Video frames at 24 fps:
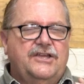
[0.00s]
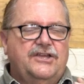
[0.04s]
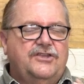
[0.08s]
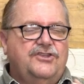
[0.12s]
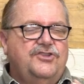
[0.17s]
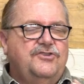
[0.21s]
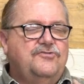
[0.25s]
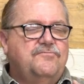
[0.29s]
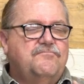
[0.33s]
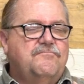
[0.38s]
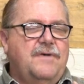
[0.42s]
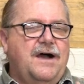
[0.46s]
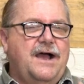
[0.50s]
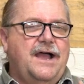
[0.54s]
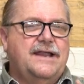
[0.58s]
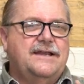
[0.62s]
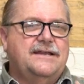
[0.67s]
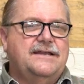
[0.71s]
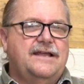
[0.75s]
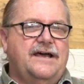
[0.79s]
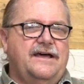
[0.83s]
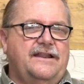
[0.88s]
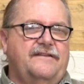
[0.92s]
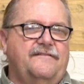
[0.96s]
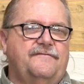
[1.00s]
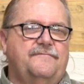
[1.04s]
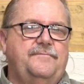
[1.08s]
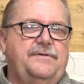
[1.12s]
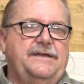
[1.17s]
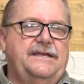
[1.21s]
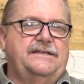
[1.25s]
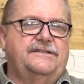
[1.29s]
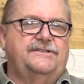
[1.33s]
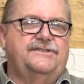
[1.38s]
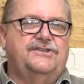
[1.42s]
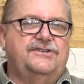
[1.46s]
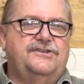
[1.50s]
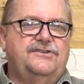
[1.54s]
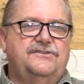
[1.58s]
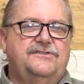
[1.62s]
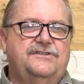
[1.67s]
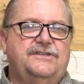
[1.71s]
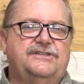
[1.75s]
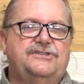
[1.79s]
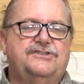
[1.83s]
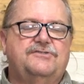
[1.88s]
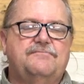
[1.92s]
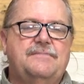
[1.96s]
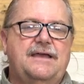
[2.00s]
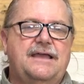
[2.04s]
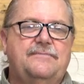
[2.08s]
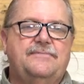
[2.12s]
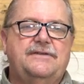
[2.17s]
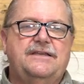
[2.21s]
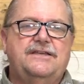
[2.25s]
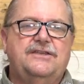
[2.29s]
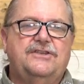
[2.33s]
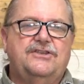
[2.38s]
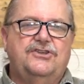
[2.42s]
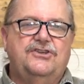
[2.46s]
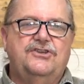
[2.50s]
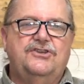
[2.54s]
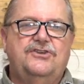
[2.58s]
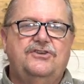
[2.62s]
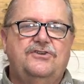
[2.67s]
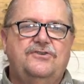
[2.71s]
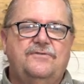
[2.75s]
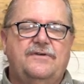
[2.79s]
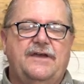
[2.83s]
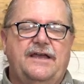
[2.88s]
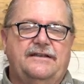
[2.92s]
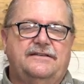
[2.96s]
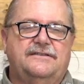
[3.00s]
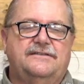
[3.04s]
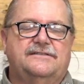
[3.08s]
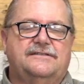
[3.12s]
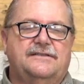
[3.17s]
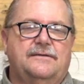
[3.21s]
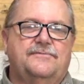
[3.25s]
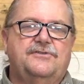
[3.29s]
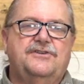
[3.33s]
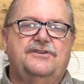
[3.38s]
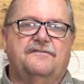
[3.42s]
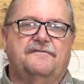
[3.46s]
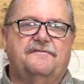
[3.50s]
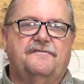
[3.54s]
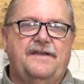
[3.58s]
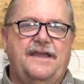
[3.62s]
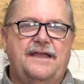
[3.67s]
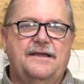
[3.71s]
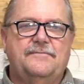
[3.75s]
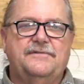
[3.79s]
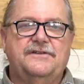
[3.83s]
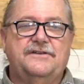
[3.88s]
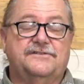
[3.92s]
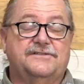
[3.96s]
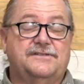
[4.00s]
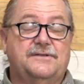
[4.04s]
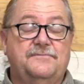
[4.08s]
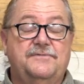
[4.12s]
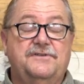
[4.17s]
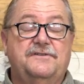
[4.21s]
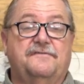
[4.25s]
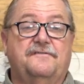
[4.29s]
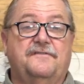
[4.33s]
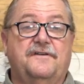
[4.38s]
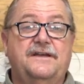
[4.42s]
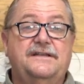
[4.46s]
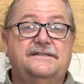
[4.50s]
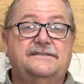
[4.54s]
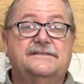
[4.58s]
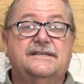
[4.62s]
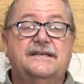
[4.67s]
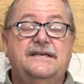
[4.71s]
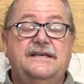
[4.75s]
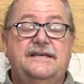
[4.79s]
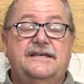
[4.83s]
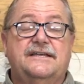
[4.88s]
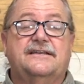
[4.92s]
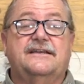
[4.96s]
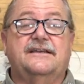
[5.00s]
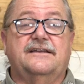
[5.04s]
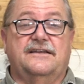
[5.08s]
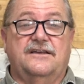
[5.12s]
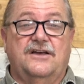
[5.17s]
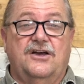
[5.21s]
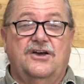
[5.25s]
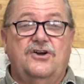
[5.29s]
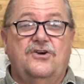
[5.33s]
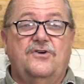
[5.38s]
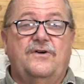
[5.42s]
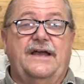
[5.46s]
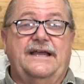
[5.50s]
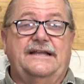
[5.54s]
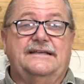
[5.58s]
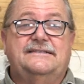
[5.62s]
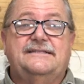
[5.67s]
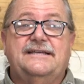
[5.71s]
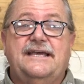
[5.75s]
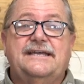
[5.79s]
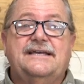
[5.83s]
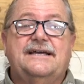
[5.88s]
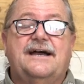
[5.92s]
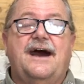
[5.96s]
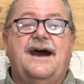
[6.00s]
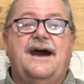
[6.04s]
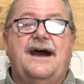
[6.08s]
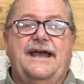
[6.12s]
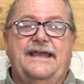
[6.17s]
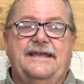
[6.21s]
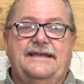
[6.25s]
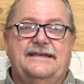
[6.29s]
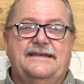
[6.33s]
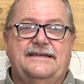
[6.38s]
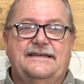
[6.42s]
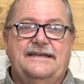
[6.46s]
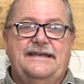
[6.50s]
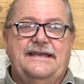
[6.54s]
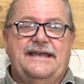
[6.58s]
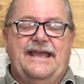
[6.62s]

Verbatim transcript: you might not have been to that maybe you and some of your family or some of your friends can go and take a hike